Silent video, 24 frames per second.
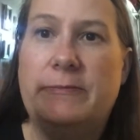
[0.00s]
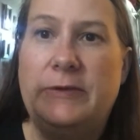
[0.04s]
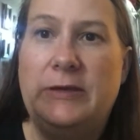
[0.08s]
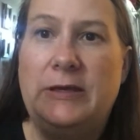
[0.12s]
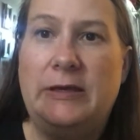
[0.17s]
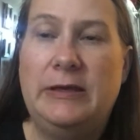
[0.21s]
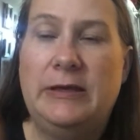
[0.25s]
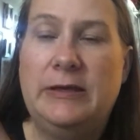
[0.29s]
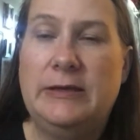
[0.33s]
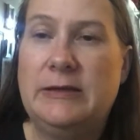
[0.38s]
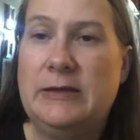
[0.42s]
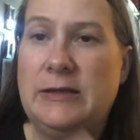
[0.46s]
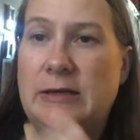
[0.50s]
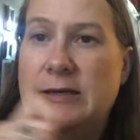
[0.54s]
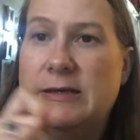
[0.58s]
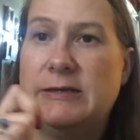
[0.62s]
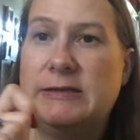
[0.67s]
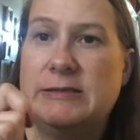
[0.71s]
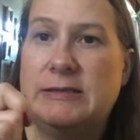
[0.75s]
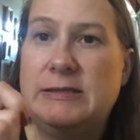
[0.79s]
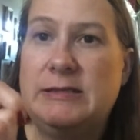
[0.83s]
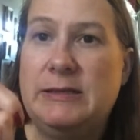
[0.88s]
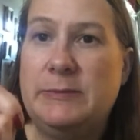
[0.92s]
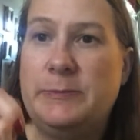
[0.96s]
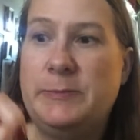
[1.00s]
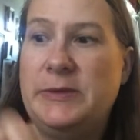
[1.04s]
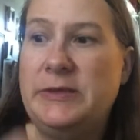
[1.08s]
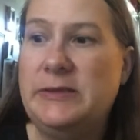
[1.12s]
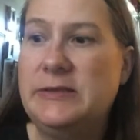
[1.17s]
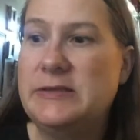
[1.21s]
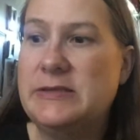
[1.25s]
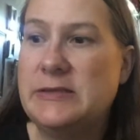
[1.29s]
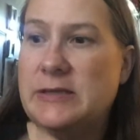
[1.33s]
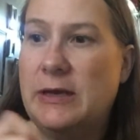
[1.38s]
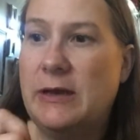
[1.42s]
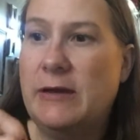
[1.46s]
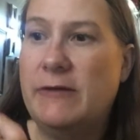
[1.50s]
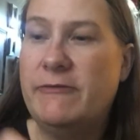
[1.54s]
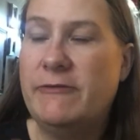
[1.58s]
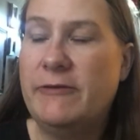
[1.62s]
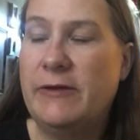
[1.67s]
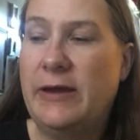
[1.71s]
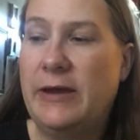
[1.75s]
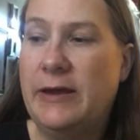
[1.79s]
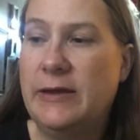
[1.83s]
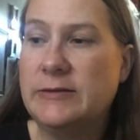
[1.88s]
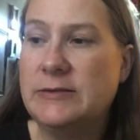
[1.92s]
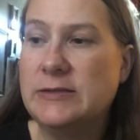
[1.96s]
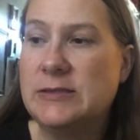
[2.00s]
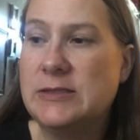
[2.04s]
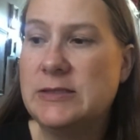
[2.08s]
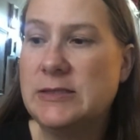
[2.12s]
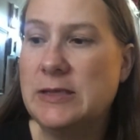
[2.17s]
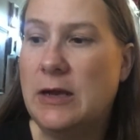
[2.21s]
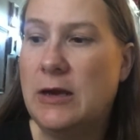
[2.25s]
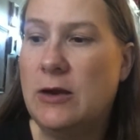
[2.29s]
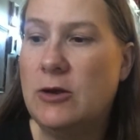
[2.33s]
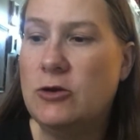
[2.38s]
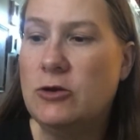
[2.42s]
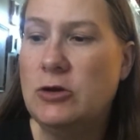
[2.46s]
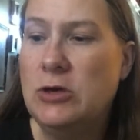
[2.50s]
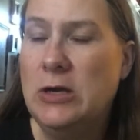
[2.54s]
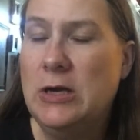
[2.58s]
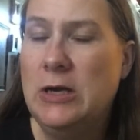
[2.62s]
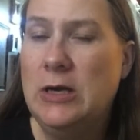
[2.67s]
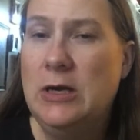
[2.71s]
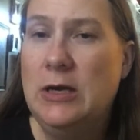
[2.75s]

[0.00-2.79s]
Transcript: He likes dippy stuff, and so